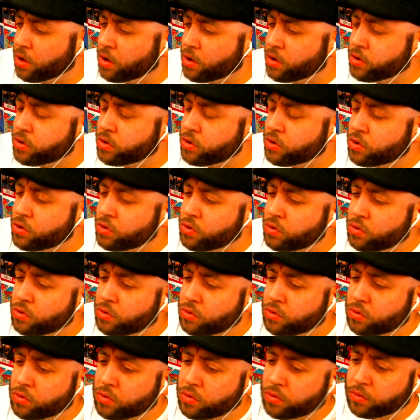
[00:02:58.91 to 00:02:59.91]
Oh, what are
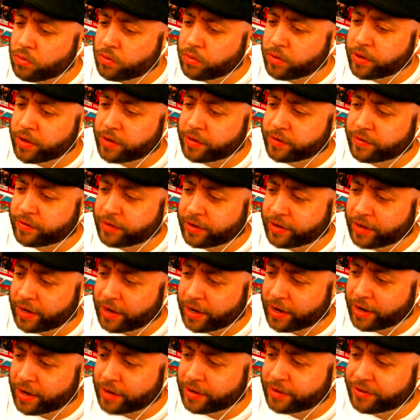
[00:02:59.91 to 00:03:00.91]
you talking yes, about?
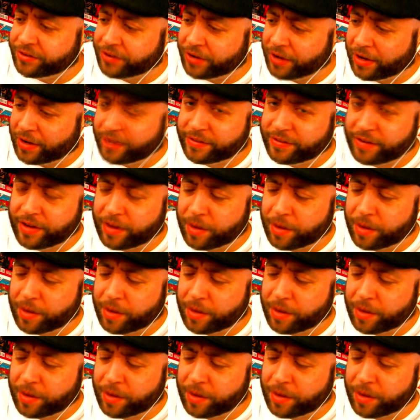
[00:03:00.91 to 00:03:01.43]
Again, jealousy